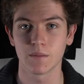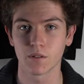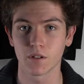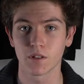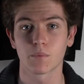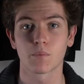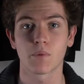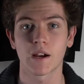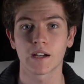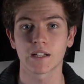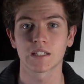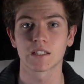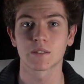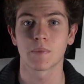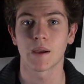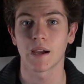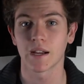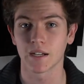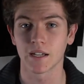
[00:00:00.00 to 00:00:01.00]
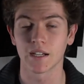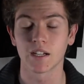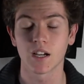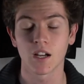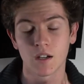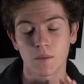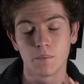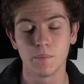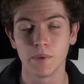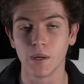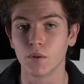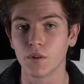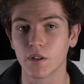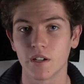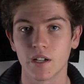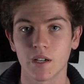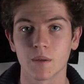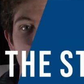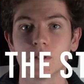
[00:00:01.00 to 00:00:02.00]
it on the practice pad and kind of build
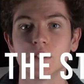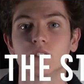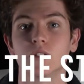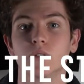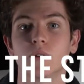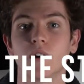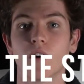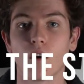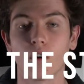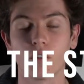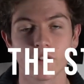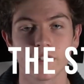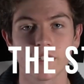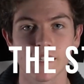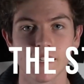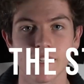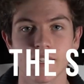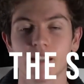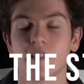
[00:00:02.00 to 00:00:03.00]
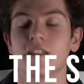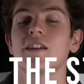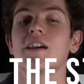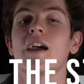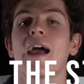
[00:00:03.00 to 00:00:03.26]
it up and do it on the kit,